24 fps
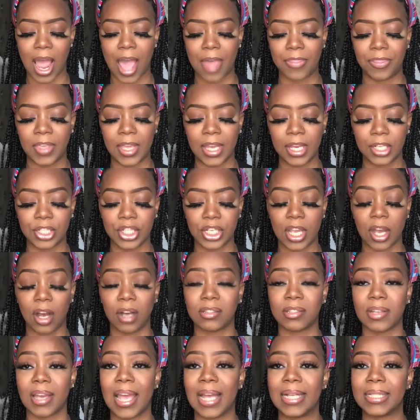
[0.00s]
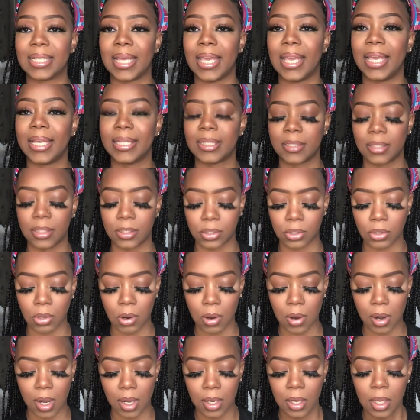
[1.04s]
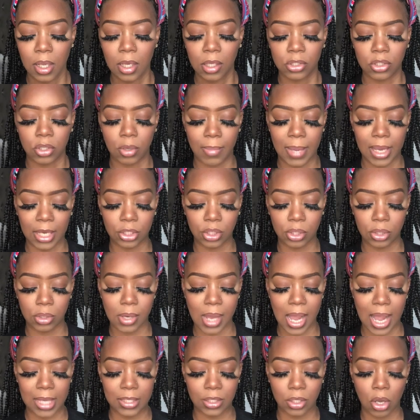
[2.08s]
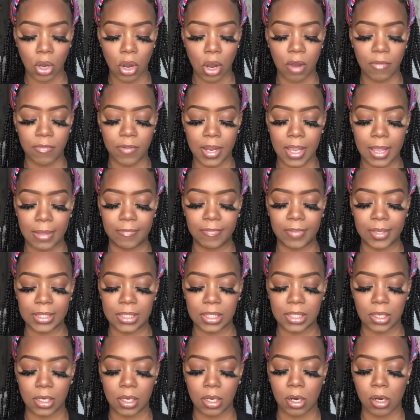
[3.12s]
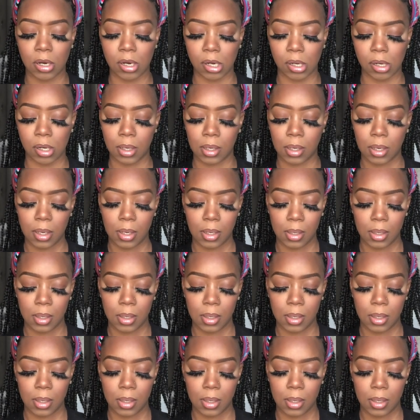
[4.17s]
I think she also has an Etsy store, so make sure you guys go over and visit her